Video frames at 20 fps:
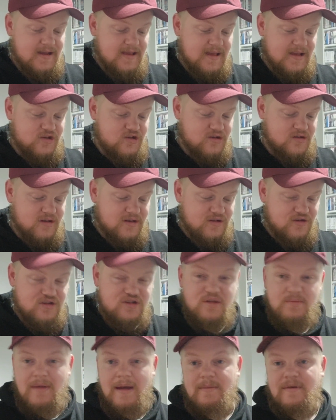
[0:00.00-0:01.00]
It's
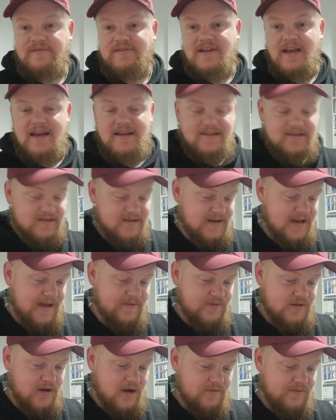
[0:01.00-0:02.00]
just a mammoth task and I
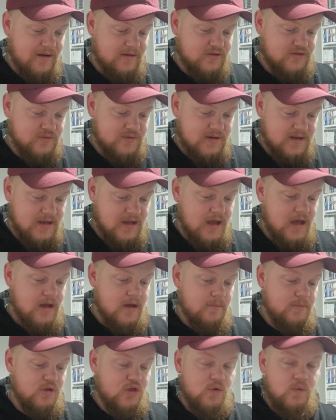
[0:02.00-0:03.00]
haven't got around to it.
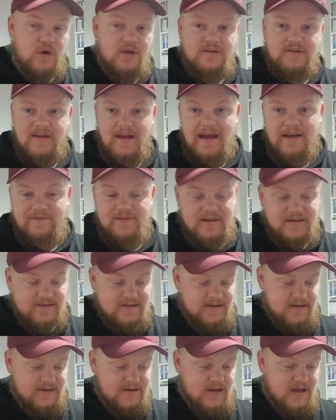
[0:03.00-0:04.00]
But the ones I have
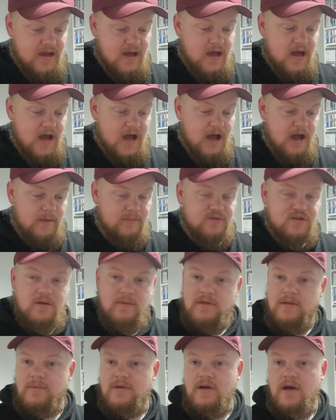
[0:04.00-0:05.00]
listed, some
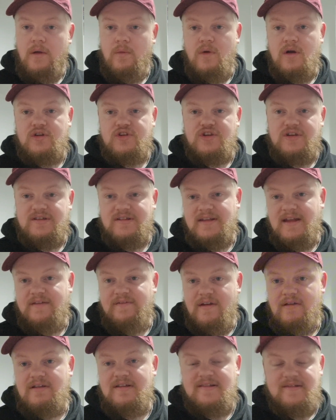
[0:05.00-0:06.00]
of them have got watches and they're
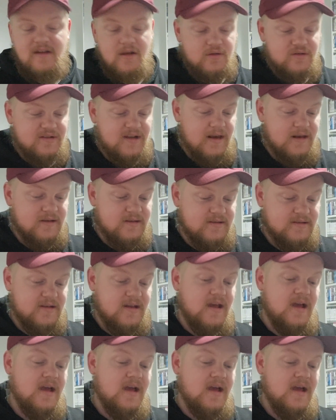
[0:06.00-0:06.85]
very slow sellers.